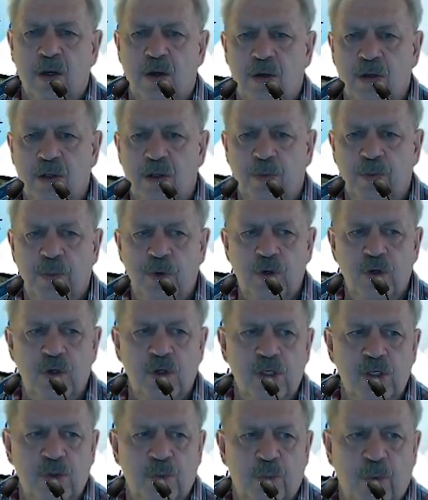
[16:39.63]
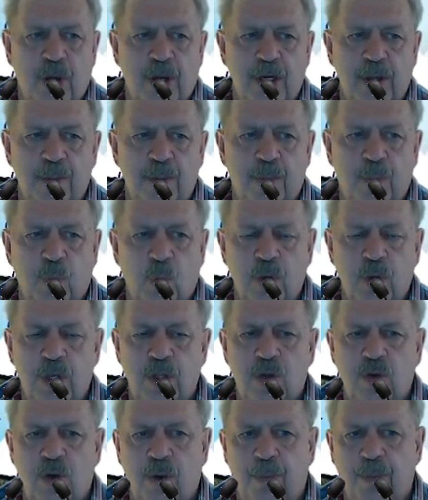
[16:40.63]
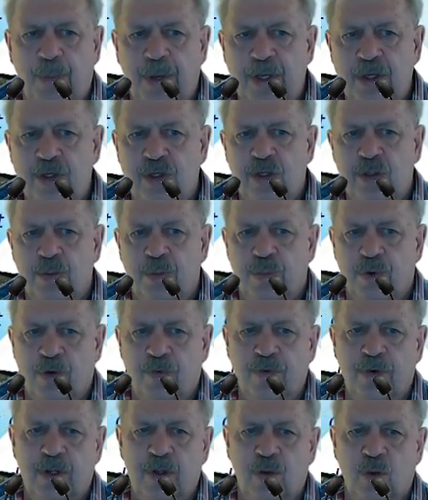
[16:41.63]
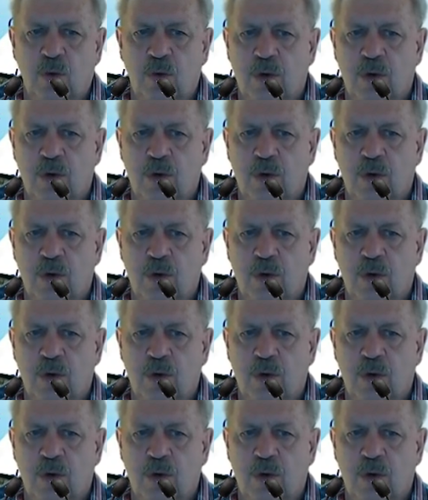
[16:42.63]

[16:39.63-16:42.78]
contributions by an employer to a pension, provident,